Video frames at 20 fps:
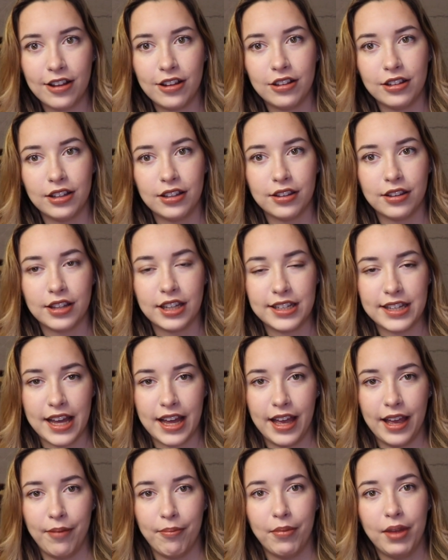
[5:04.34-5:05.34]
all the
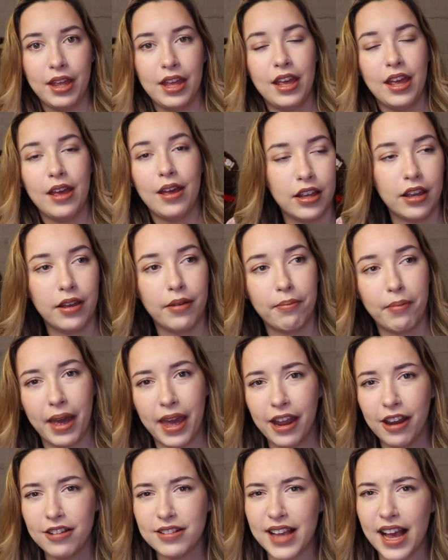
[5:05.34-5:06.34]
time? My
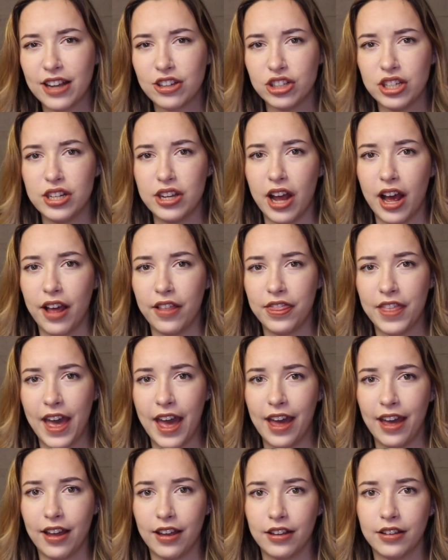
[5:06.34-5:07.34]
hair is actually not
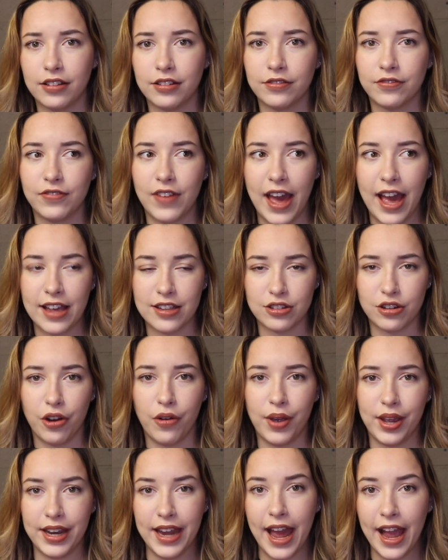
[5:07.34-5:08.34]
that fast
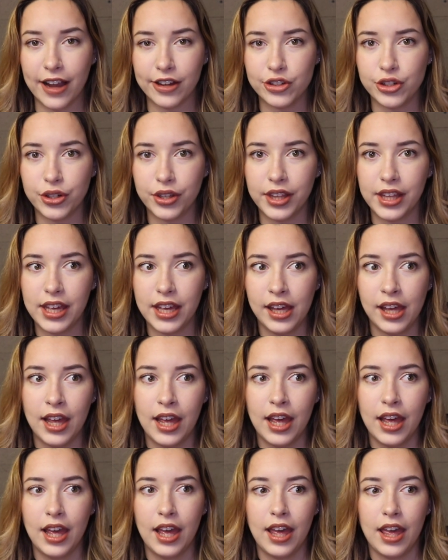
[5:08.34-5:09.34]
growing naturally,
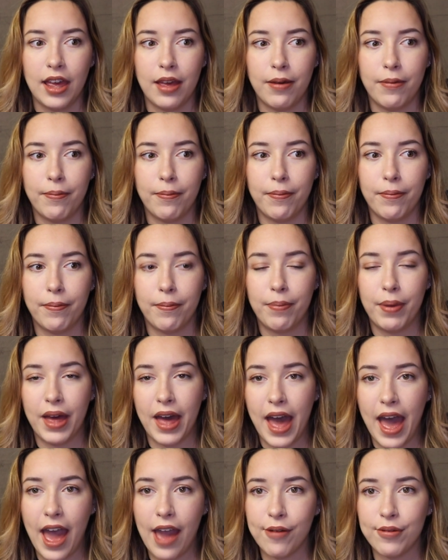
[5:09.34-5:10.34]

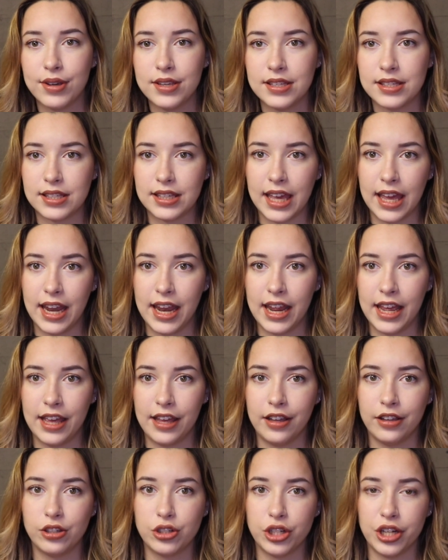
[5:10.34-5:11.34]
but I was
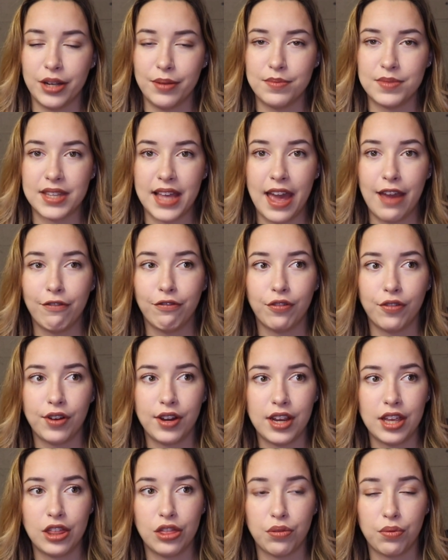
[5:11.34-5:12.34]
getting trims
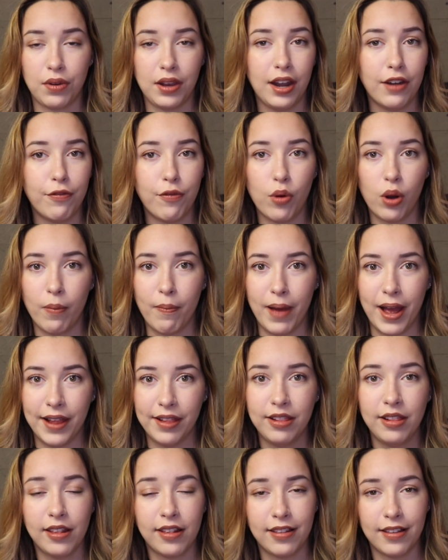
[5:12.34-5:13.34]
every 3 to 4
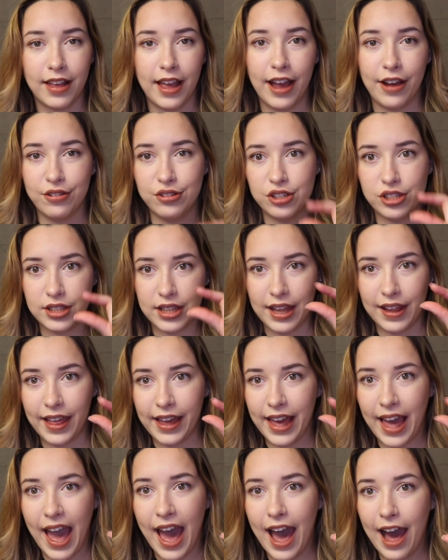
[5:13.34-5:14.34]
months. I would just get
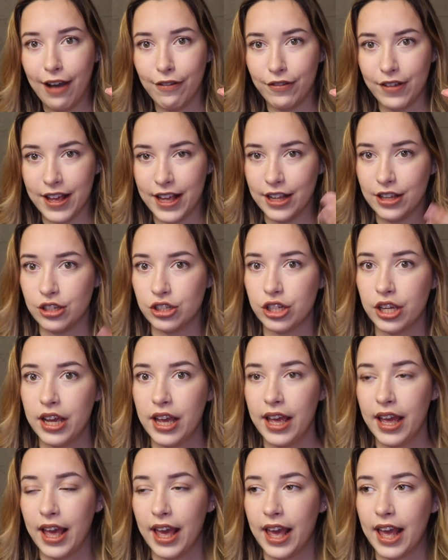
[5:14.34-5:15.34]
like a ½ inch,
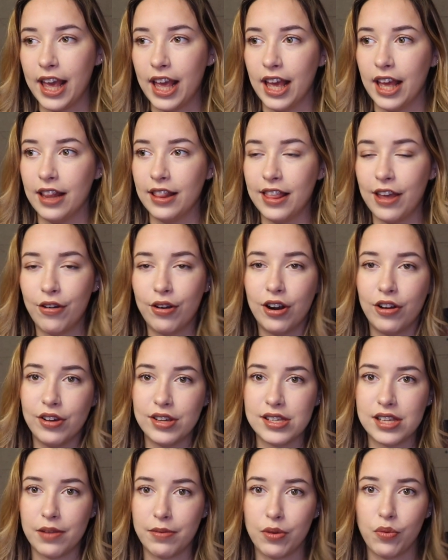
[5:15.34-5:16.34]
and they would
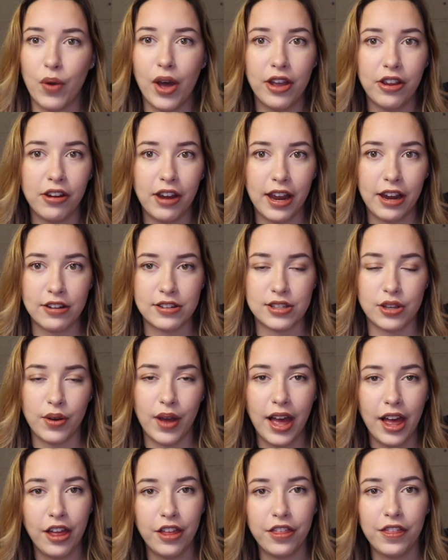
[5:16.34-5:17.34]
always tell me, wow, your hair's so
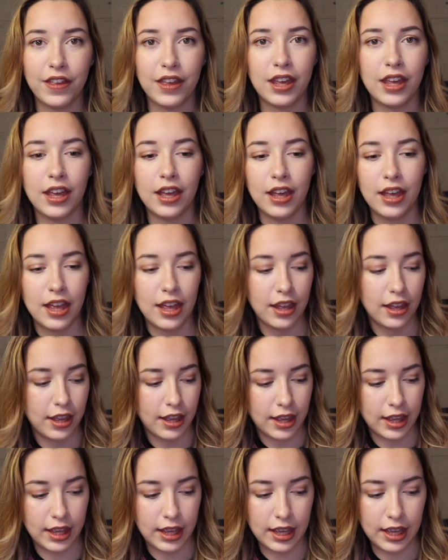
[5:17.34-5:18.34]
healthy,
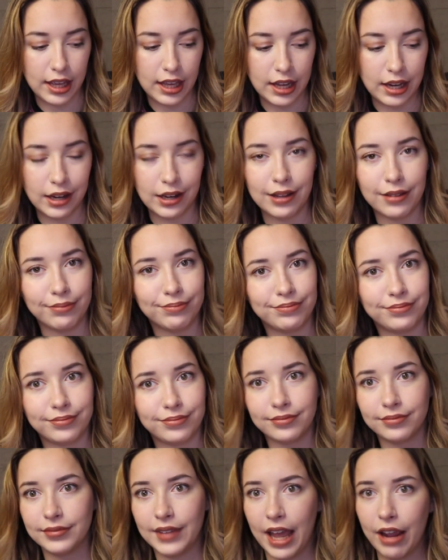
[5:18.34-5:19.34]
and
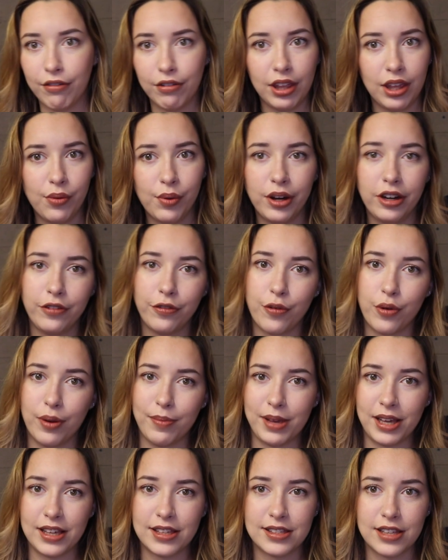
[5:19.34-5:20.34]
that really worked for
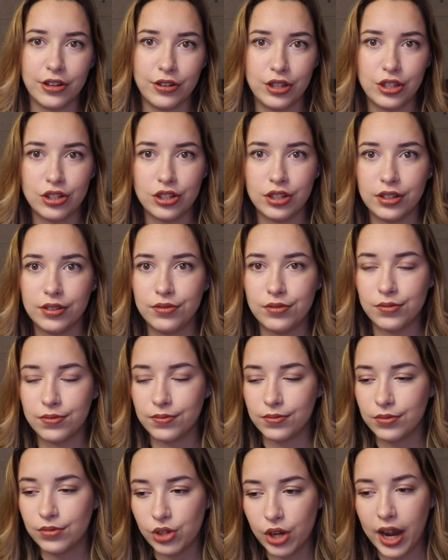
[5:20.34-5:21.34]
me. So you should
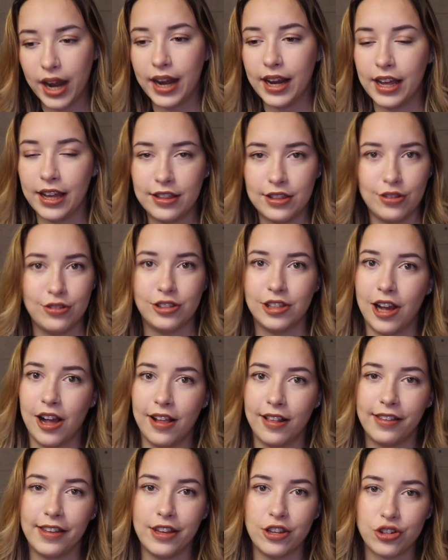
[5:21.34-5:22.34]
try to get those
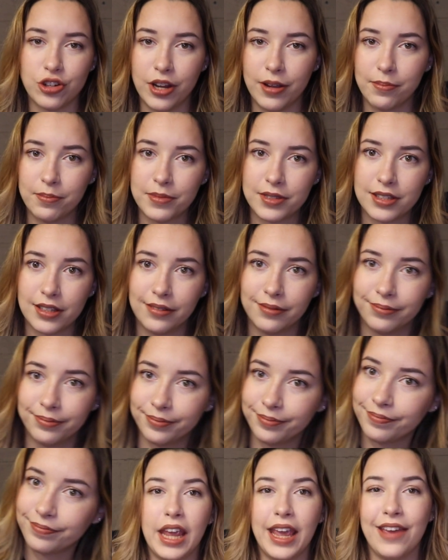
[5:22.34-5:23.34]
constant trims.
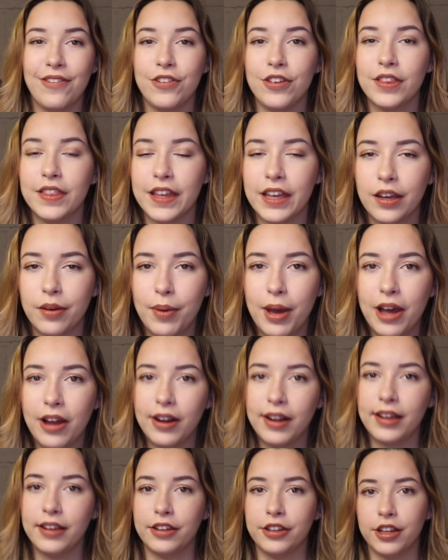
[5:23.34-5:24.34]
If you think about
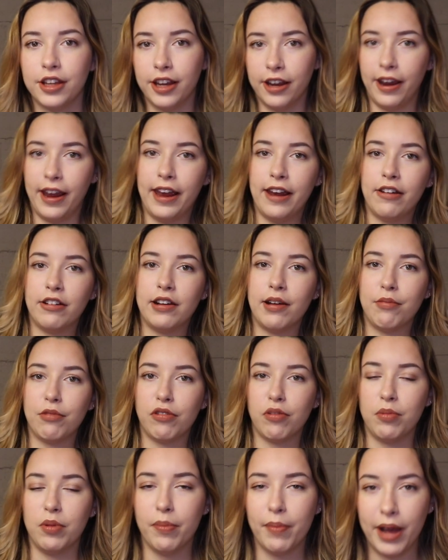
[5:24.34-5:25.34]
it, your hair comes
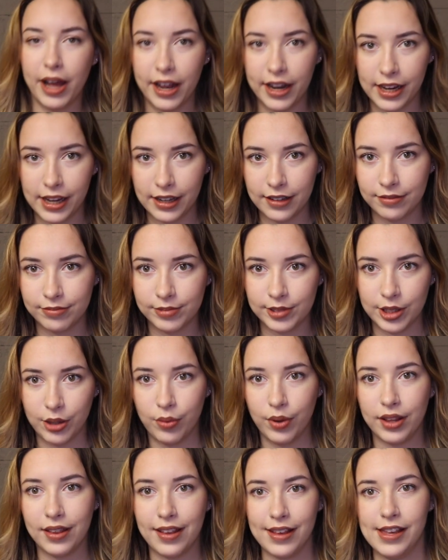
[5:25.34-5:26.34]
from your body, so
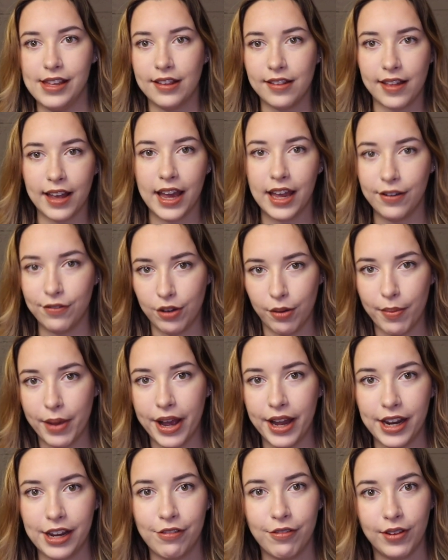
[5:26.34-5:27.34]
what's inside of your
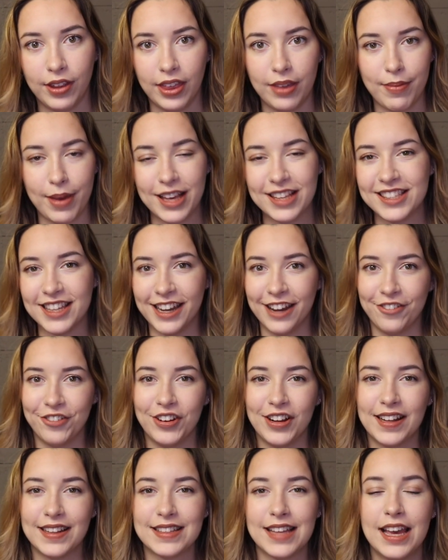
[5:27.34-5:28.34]
body really makes a
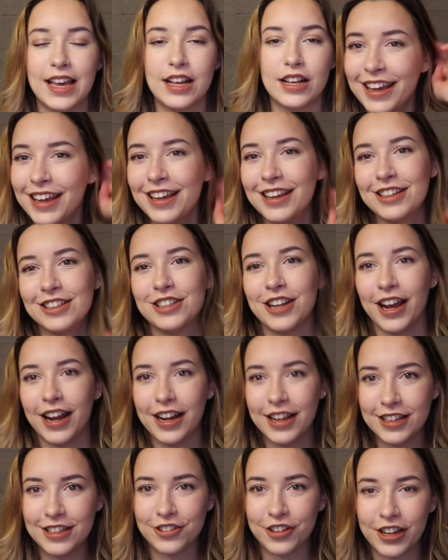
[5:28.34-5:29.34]
difference. Try
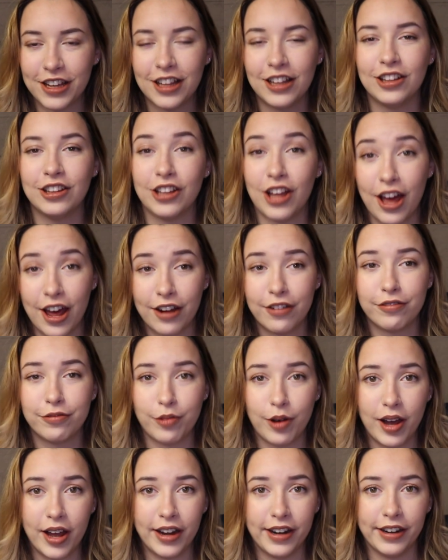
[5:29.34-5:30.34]
to drink a lot of
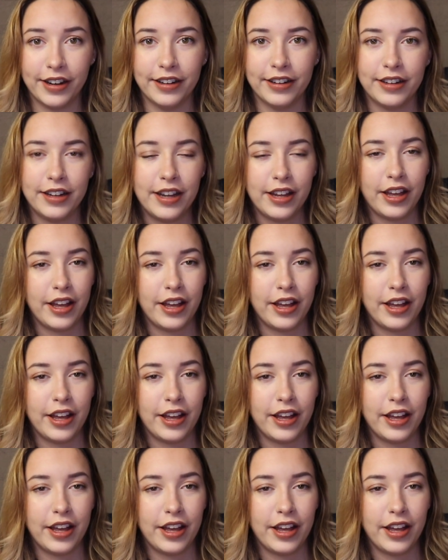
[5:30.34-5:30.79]
water,